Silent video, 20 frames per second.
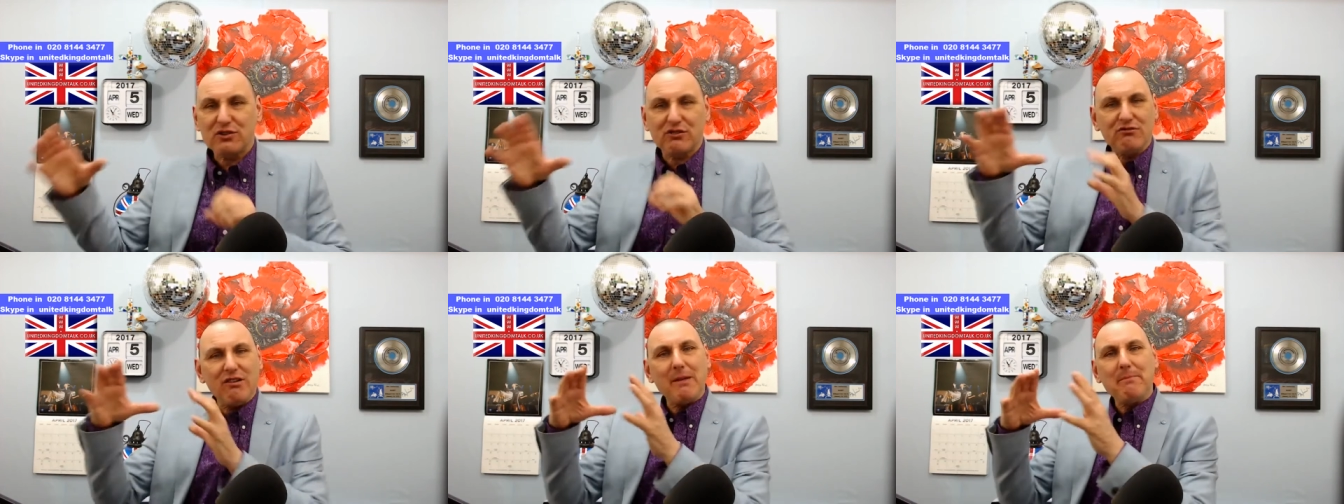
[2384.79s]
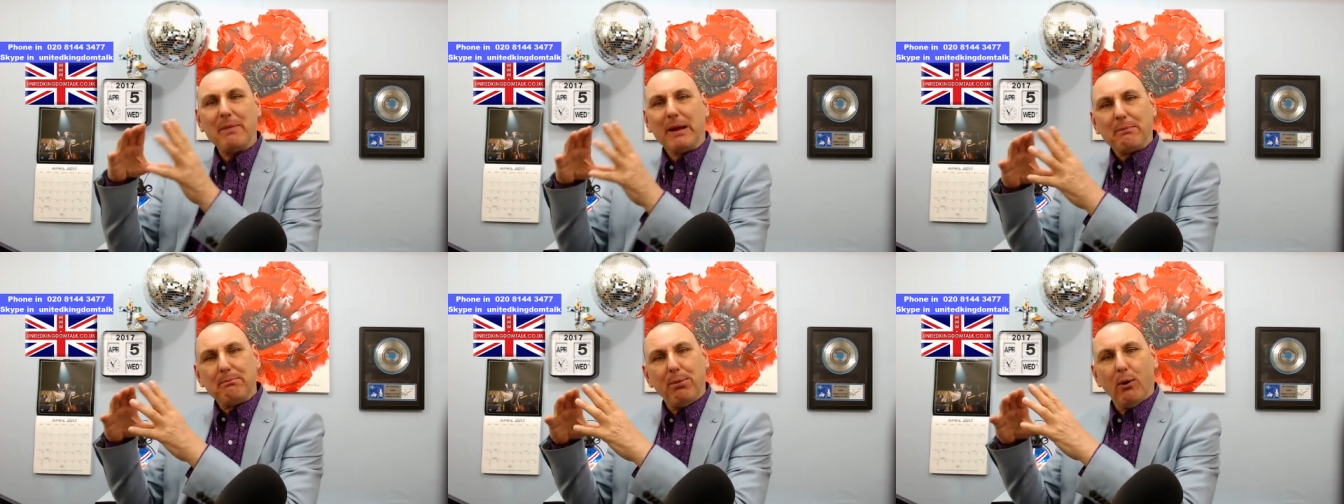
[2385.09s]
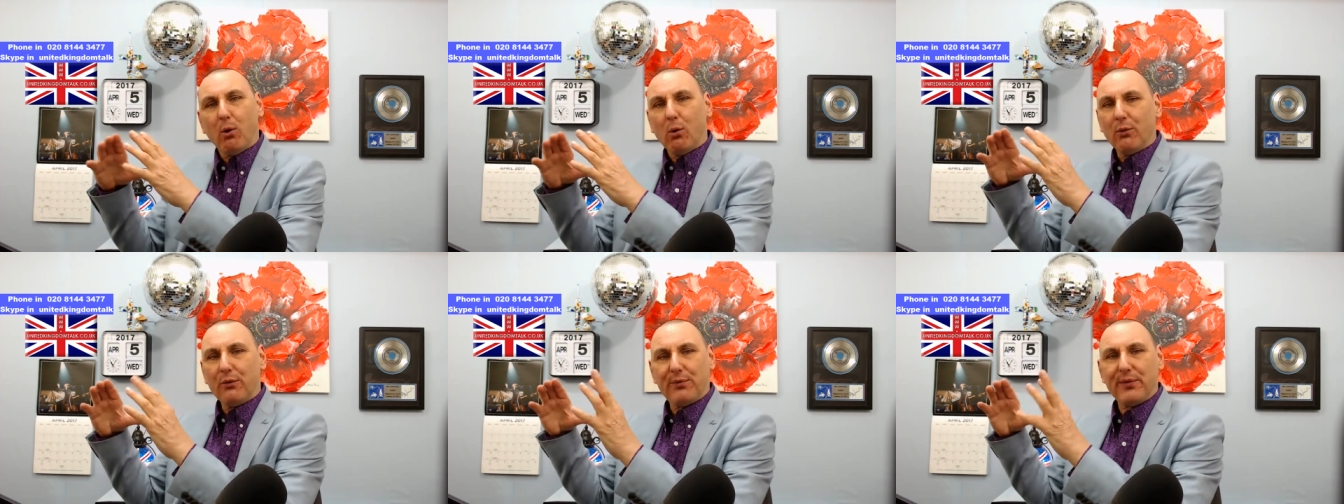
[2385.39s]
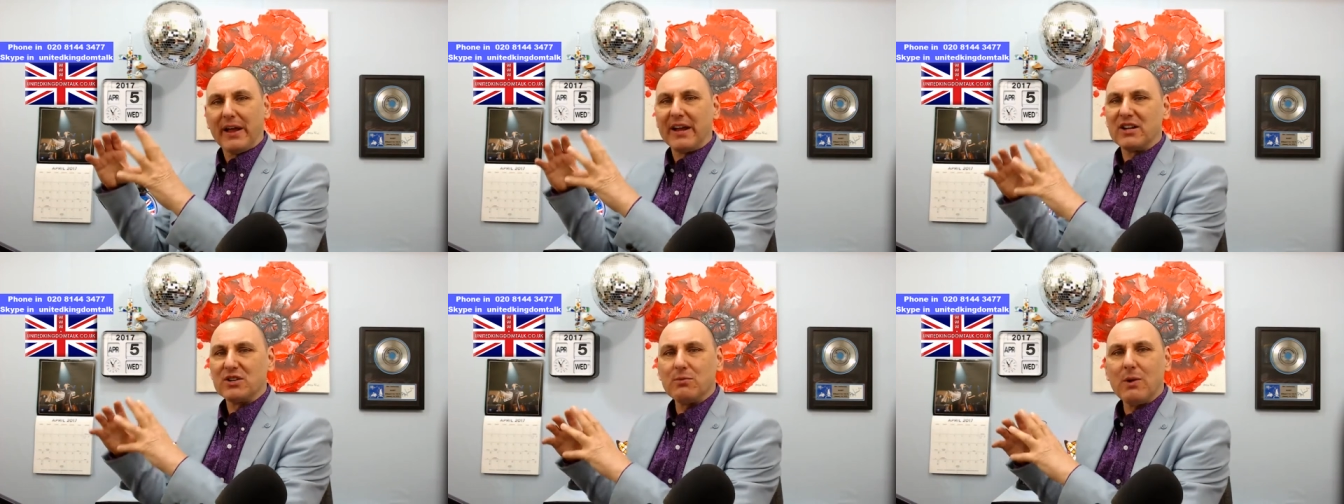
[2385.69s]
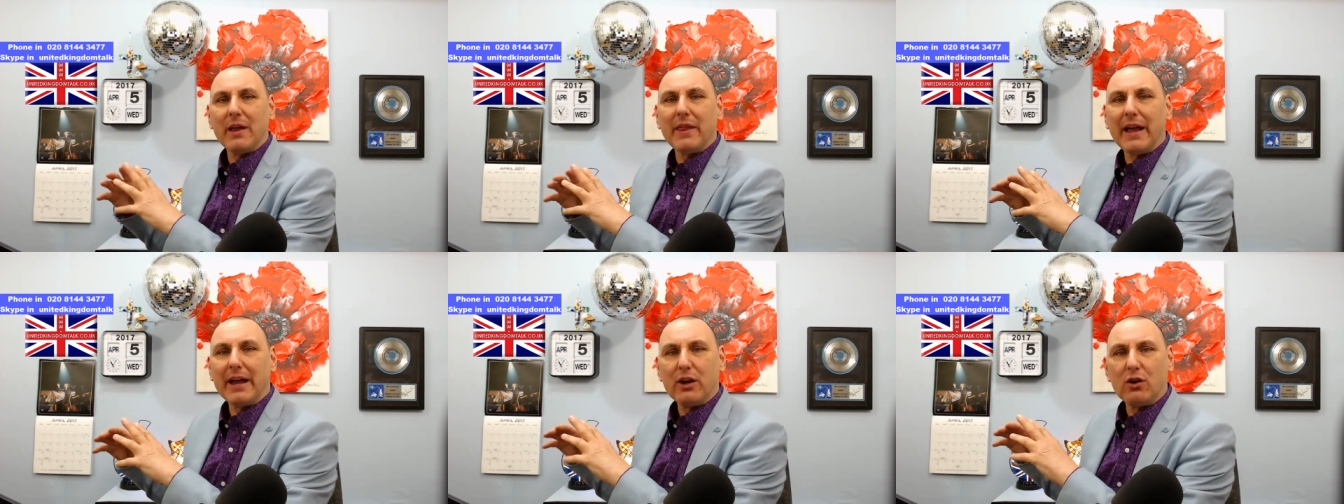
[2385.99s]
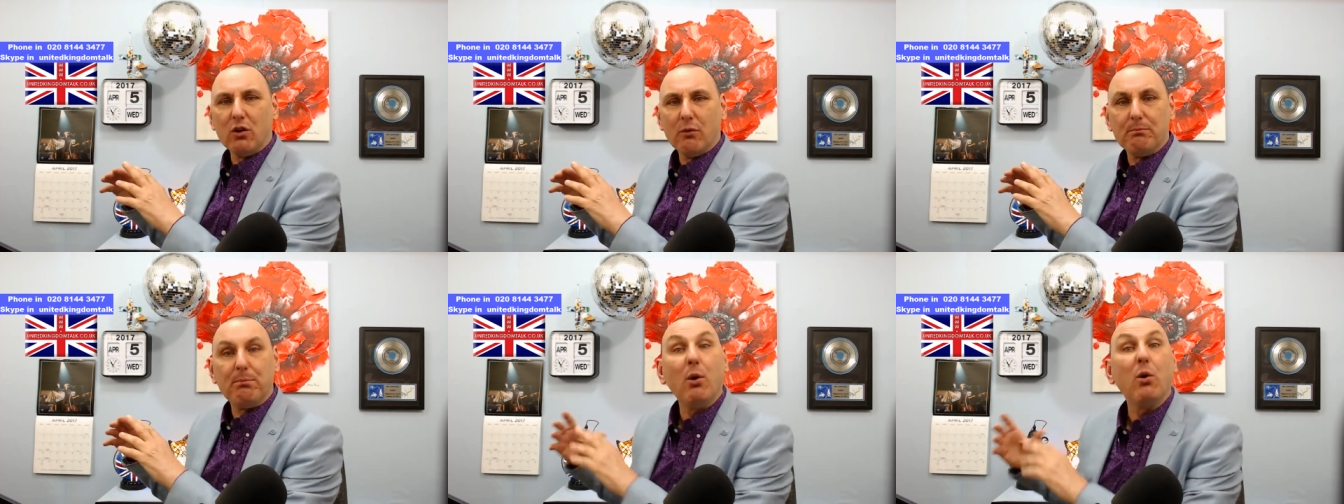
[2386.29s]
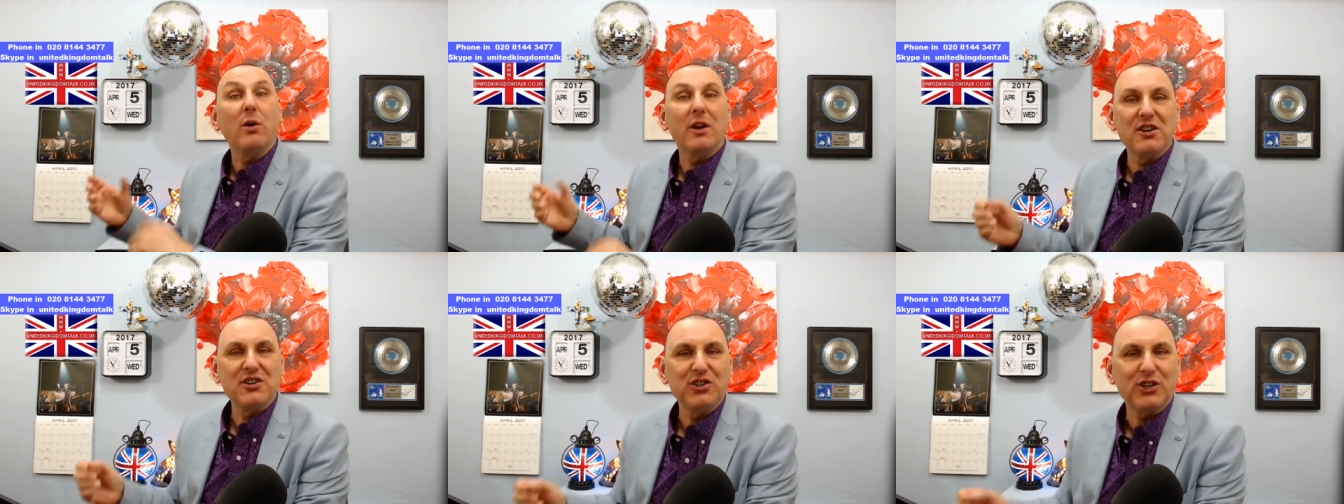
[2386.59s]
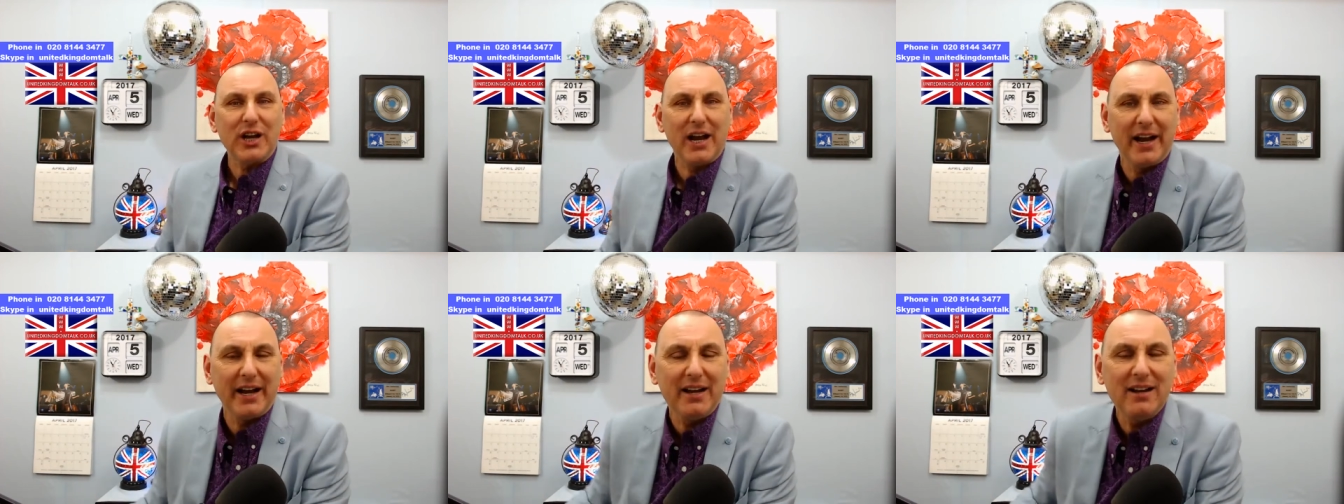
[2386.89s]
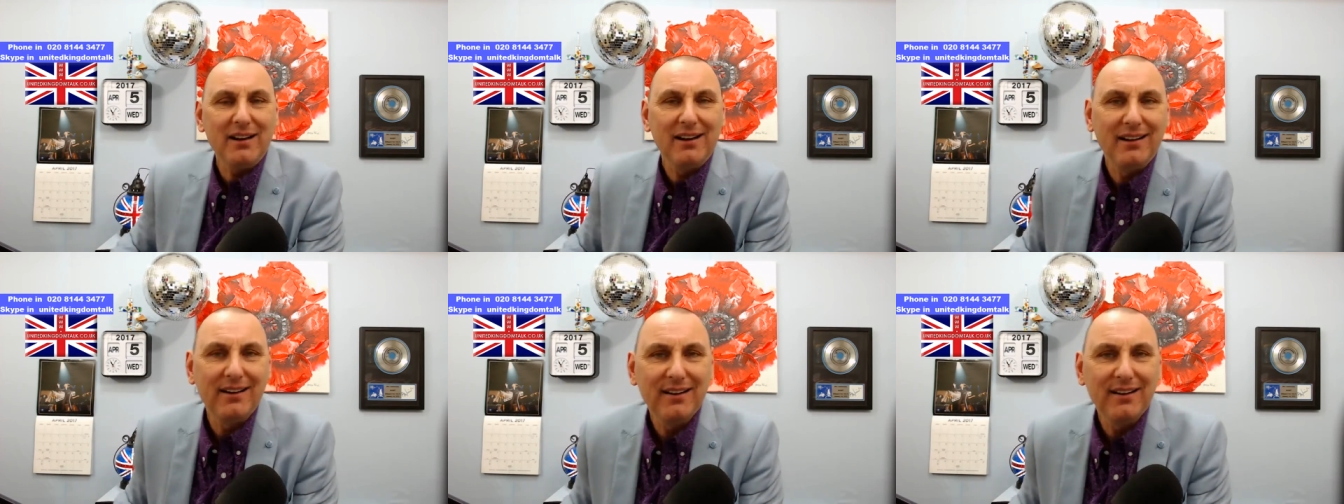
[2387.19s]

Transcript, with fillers: great big ball things. What are they called? Ball and chain.